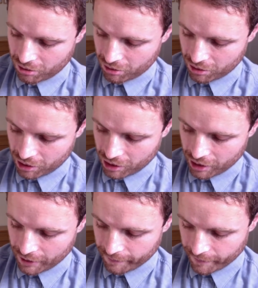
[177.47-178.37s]

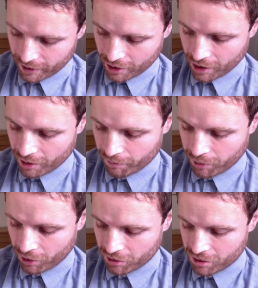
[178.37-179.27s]
It
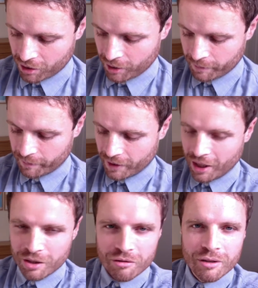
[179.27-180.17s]
plots the
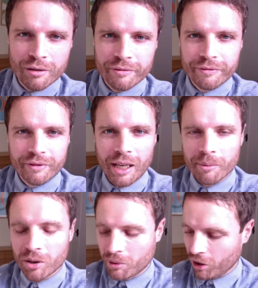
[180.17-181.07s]
history of Capcom